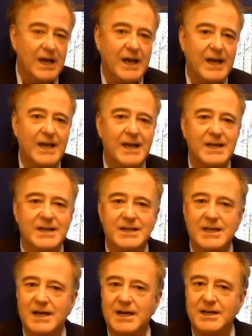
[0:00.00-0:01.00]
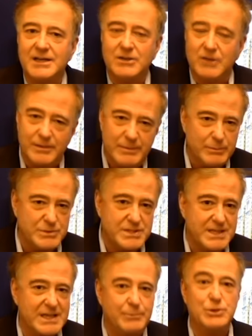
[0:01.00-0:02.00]
And, a lot of people
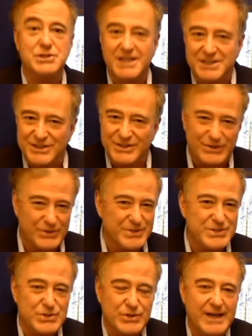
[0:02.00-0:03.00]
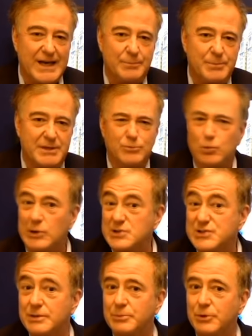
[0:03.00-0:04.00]
say they predicted it or this and that, but
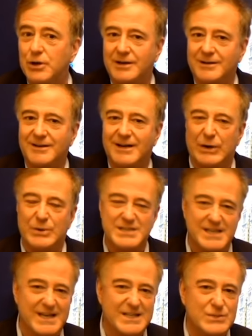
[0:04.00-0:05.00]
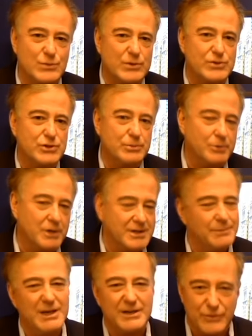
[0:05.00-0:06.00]
where's their book? I always ask, where's your book?
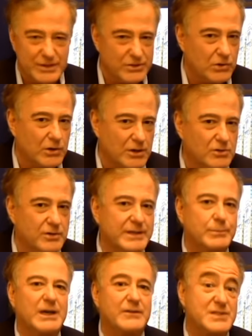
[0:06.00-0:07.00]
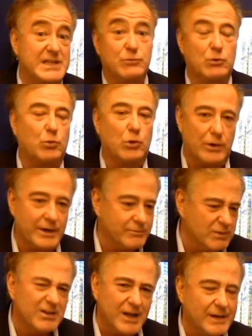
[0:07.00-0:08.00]
They might have written an article. They might have said, we're worried.
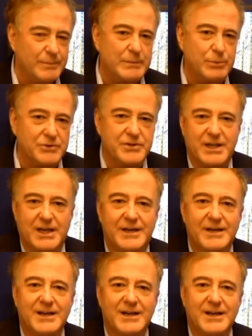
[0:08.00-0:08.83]
Well, a lot of people did.